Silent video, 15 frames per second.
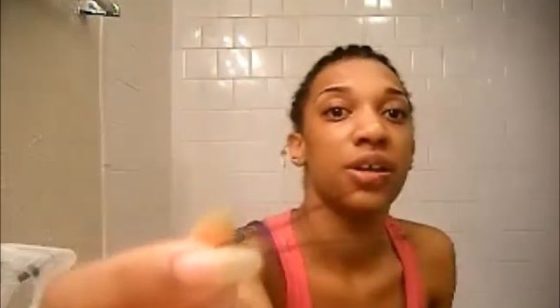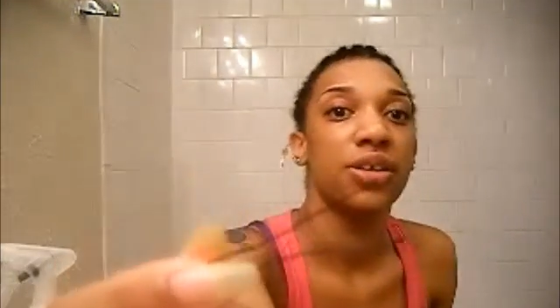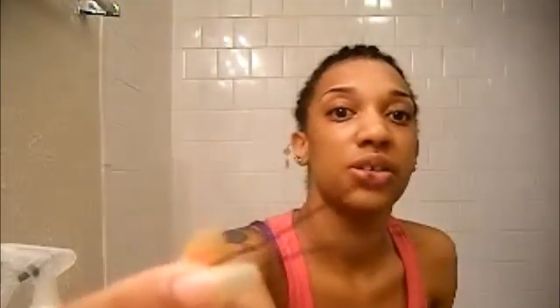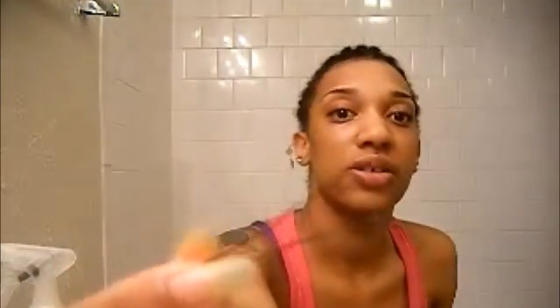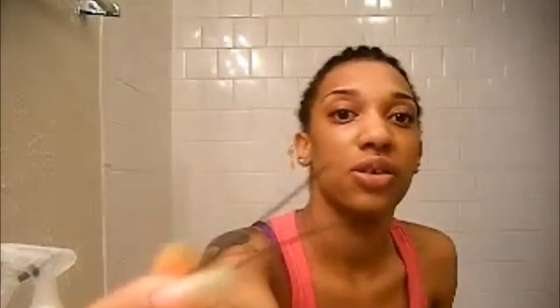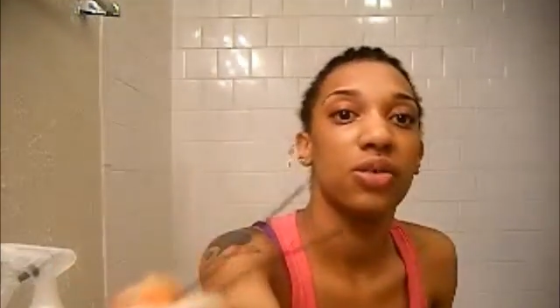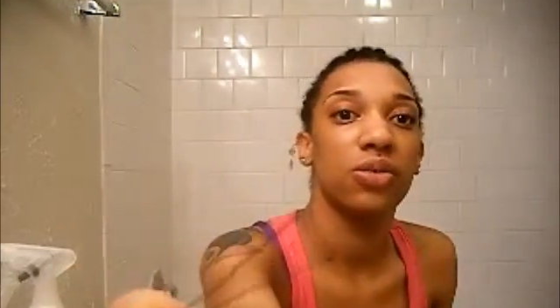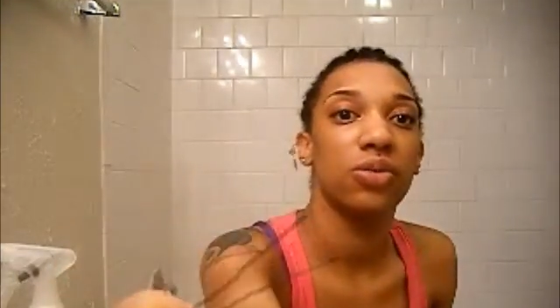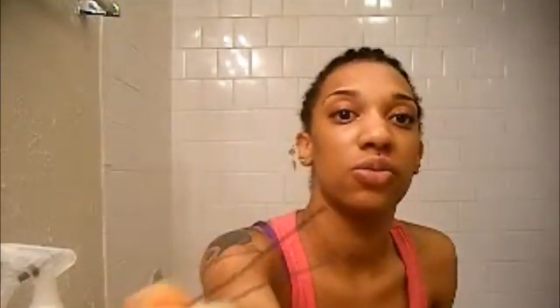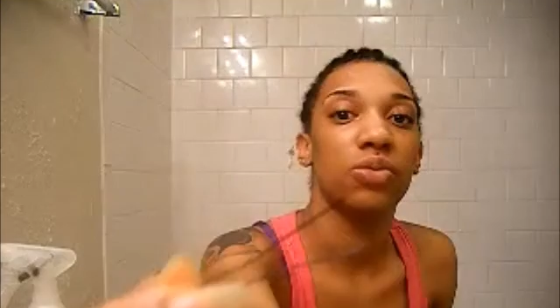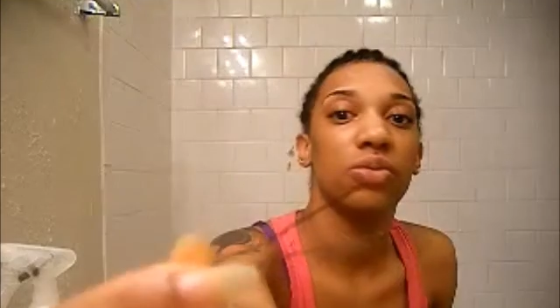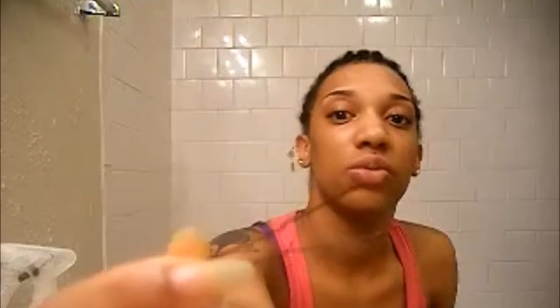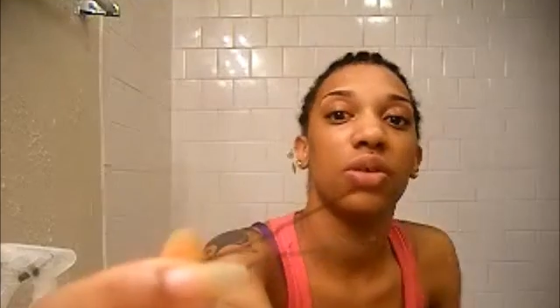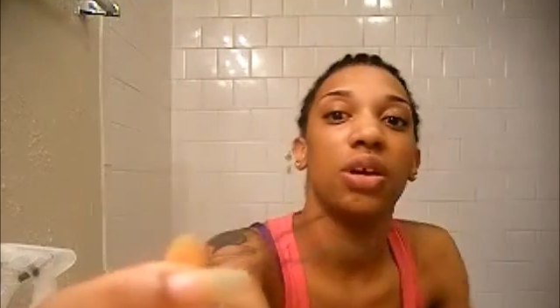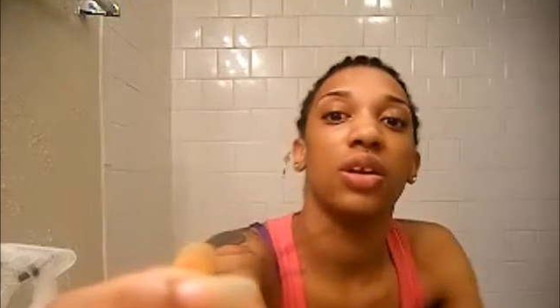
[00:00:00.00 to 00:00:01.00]

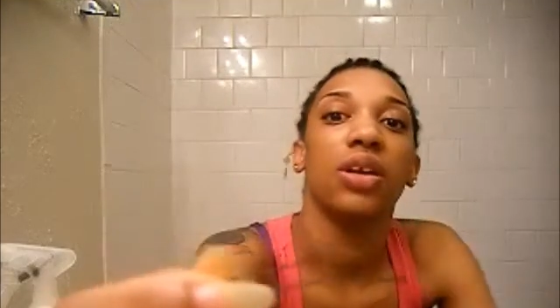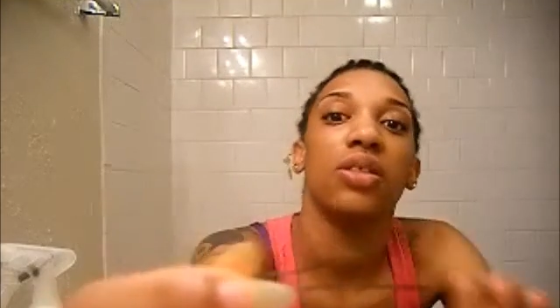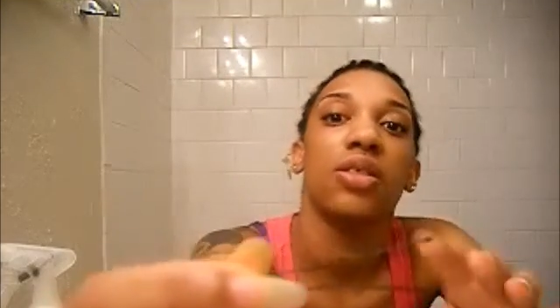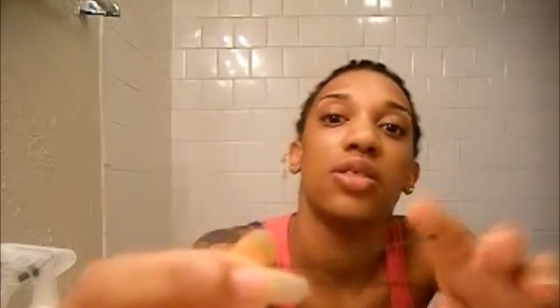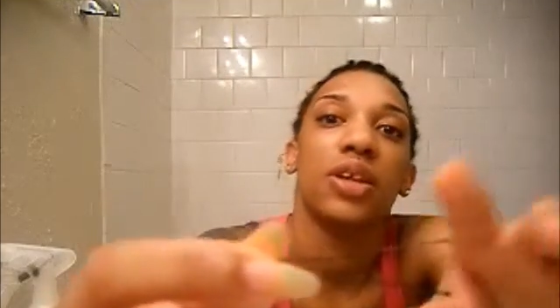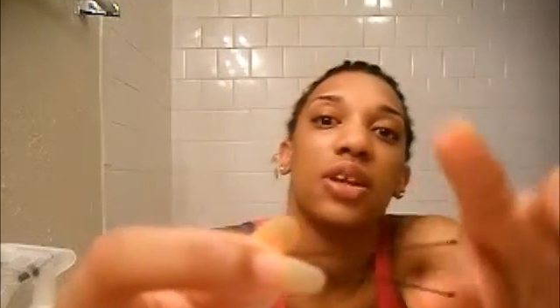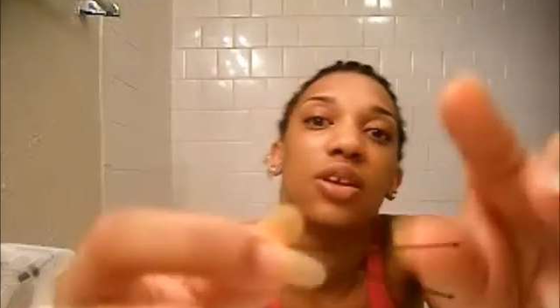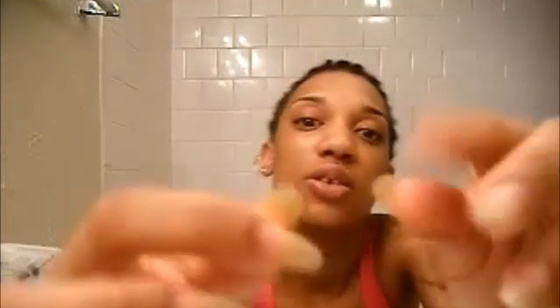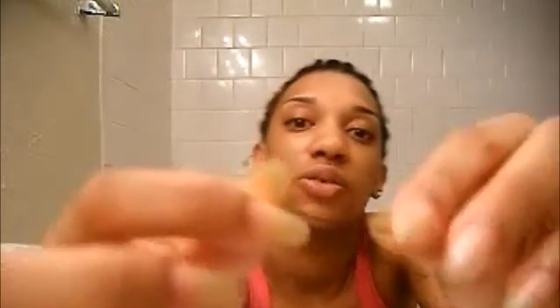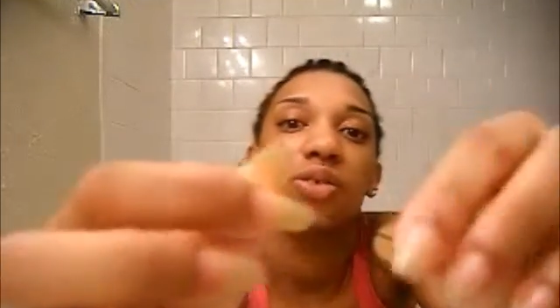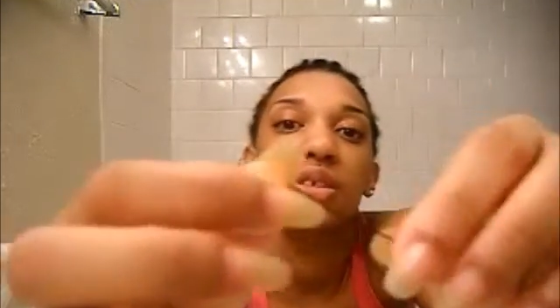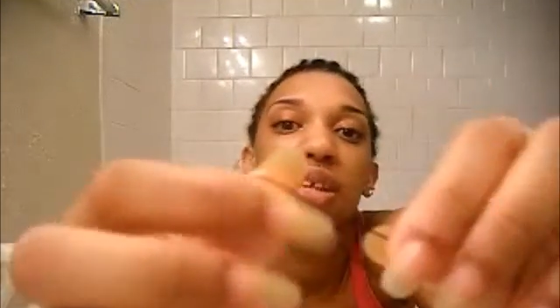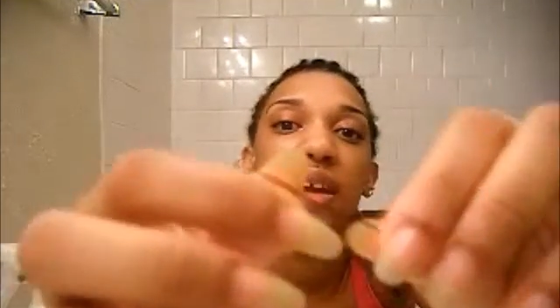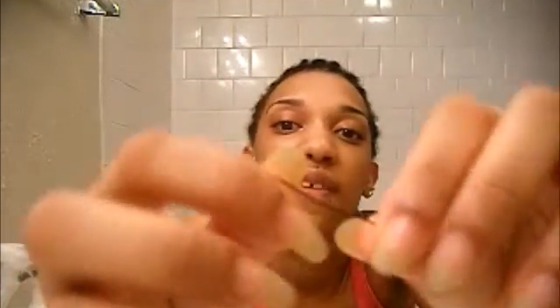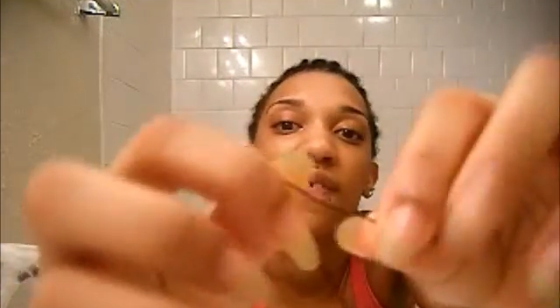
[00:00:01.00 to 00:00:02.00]
So another thing to
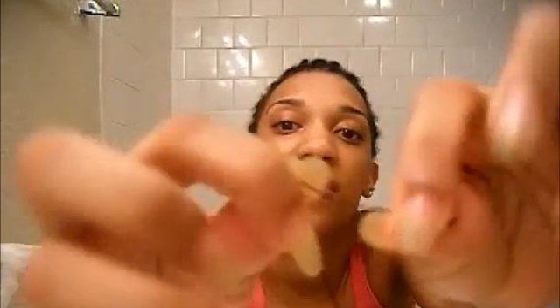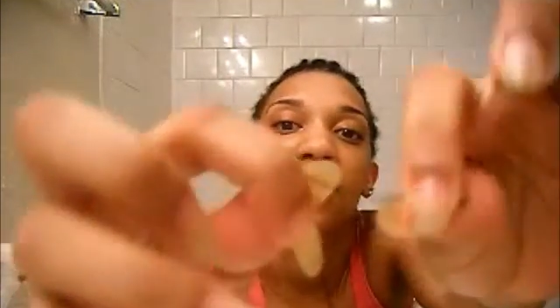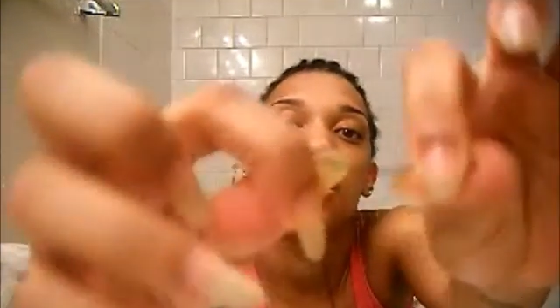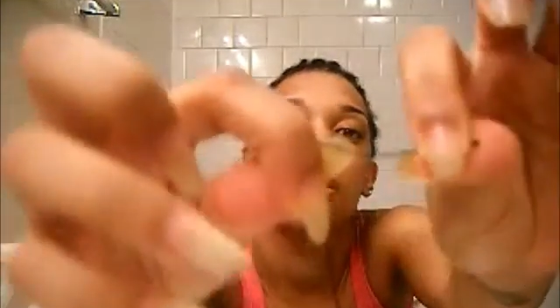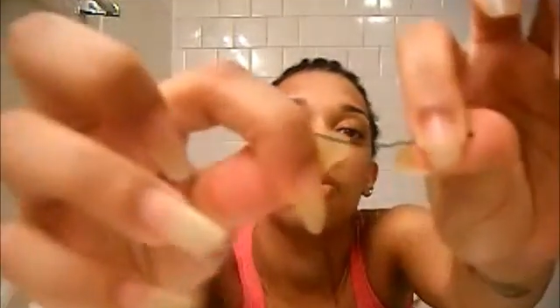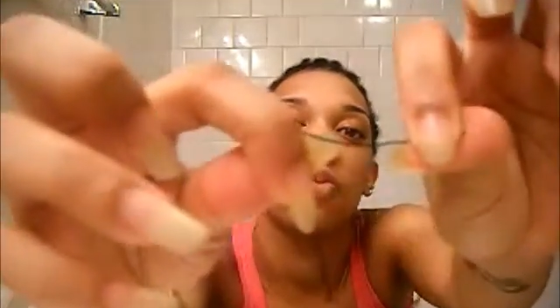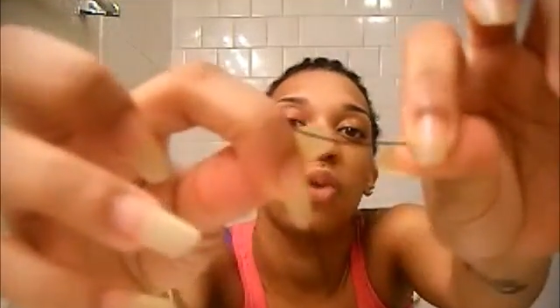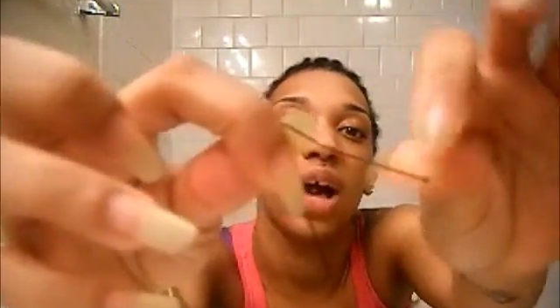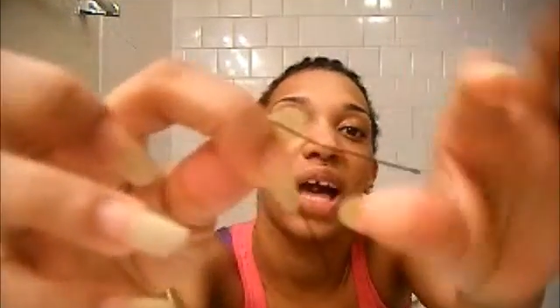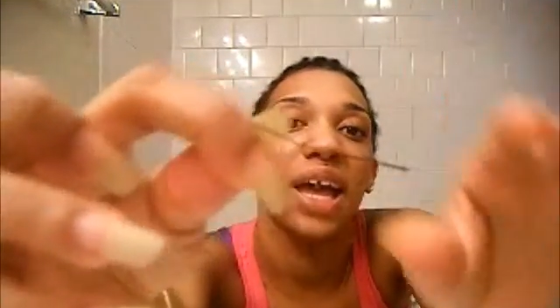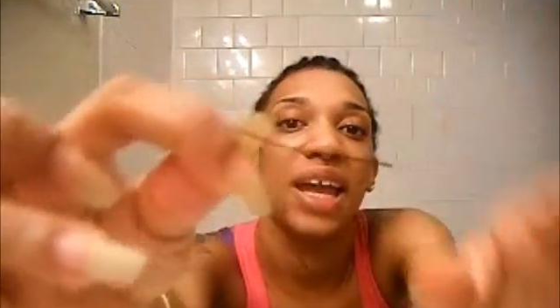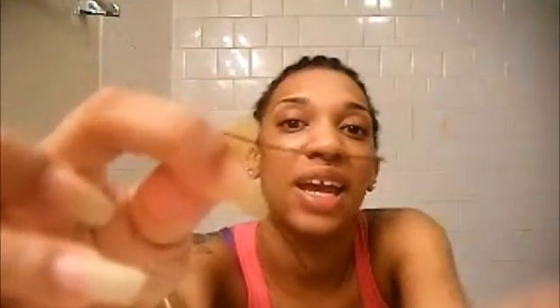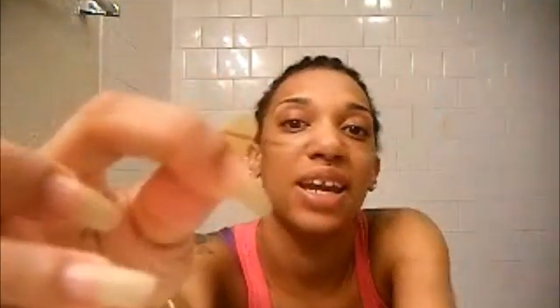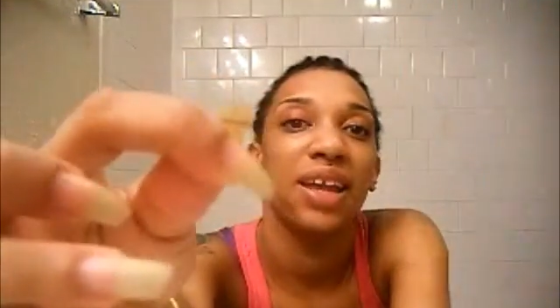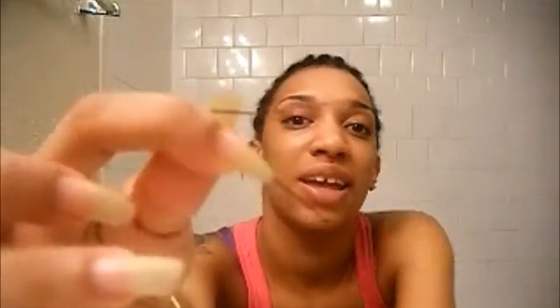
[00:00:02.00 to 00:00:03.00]
notice, that if it's too
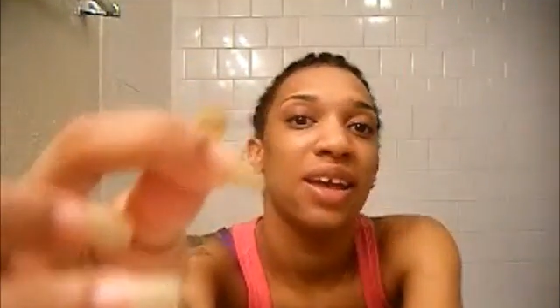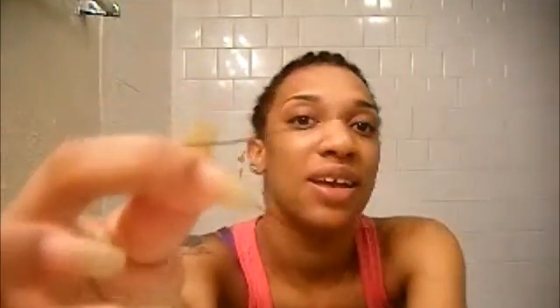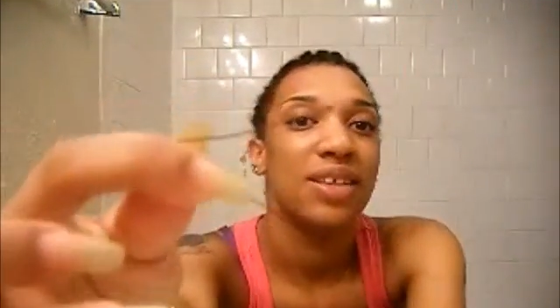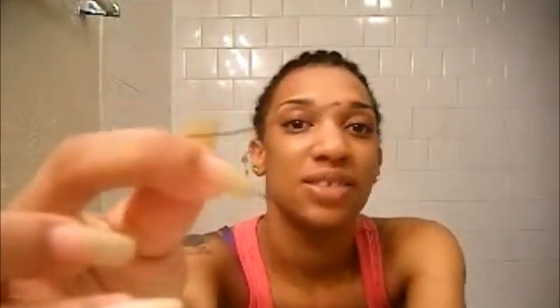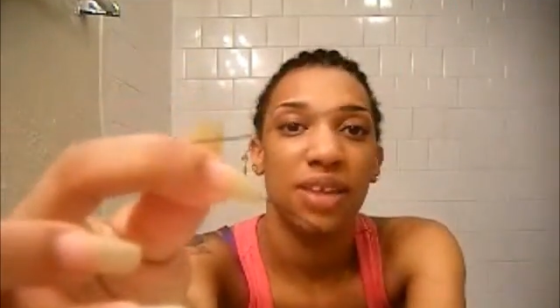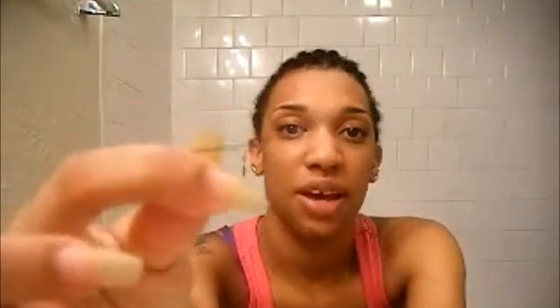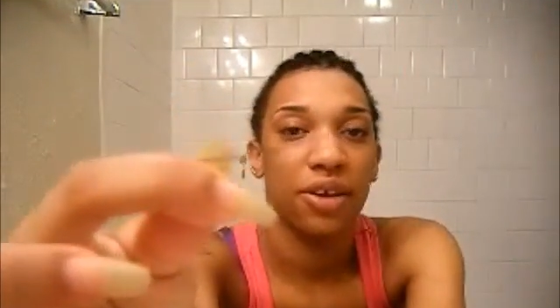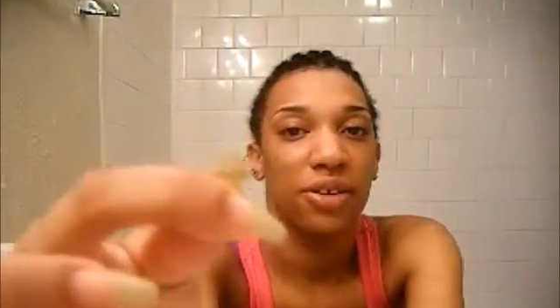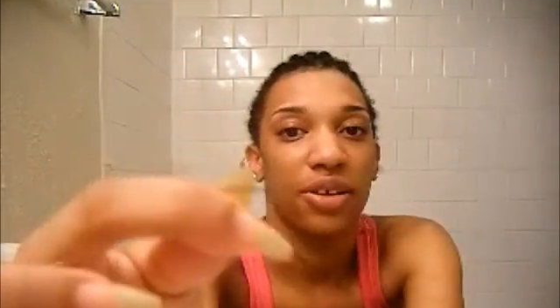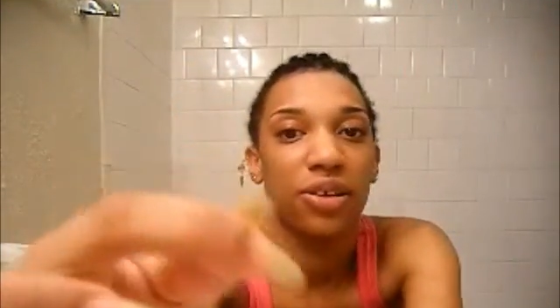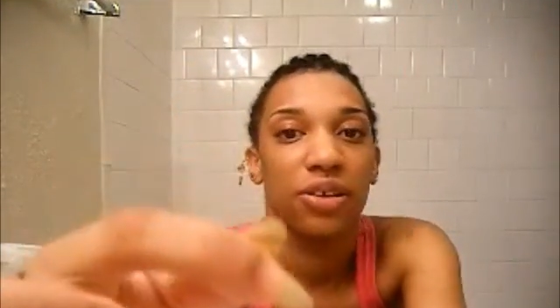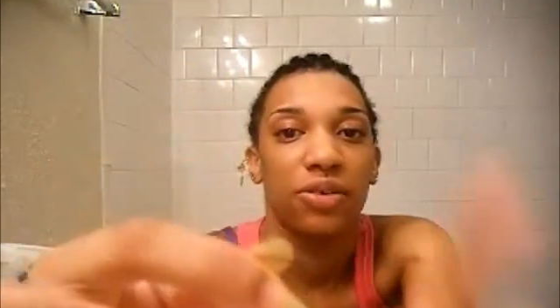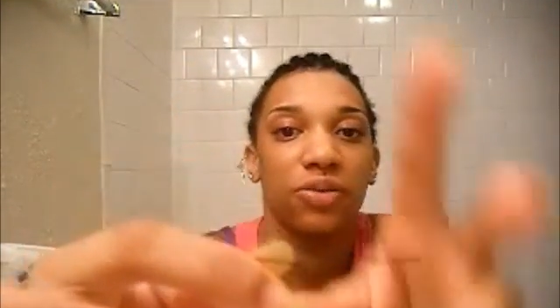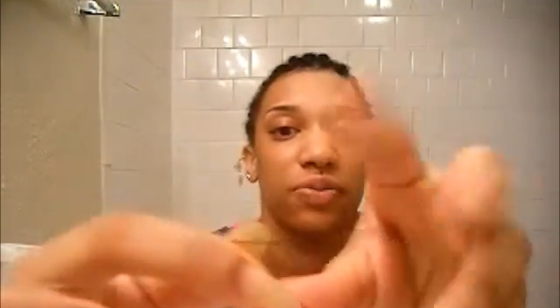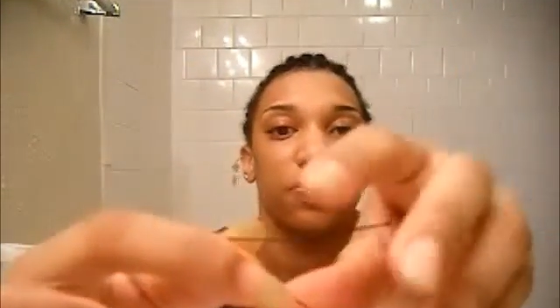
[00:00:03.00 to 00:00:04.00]
wide, it's not going to
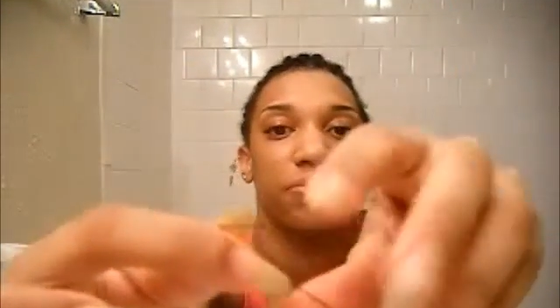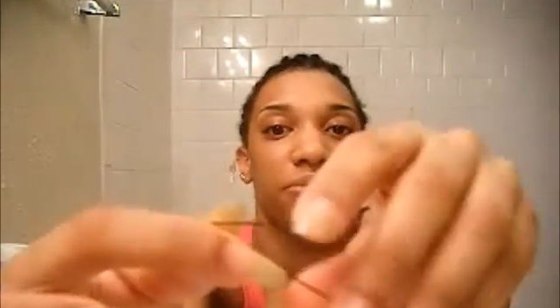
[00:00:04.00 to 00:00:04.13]
do.